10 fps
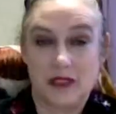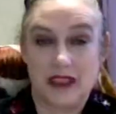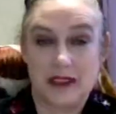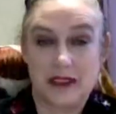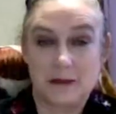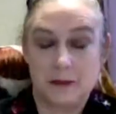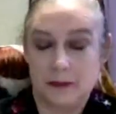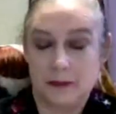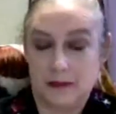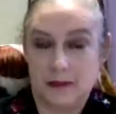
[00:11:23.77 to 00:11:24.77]
Okay.
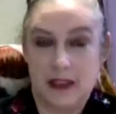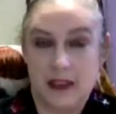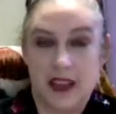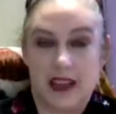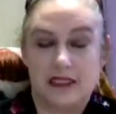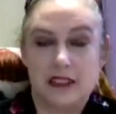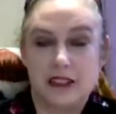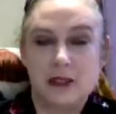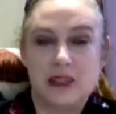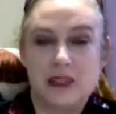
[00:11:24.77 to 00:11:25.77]
And then
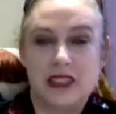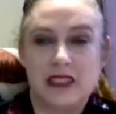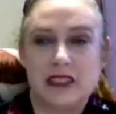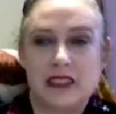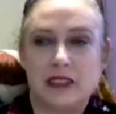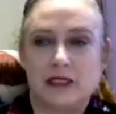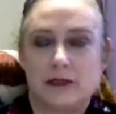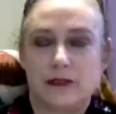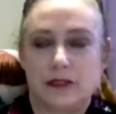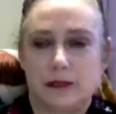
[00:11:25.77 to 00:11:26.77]
you take that
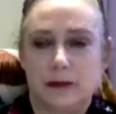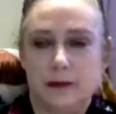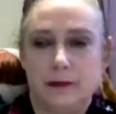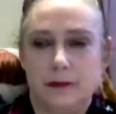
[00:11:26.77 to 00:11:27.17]
interview.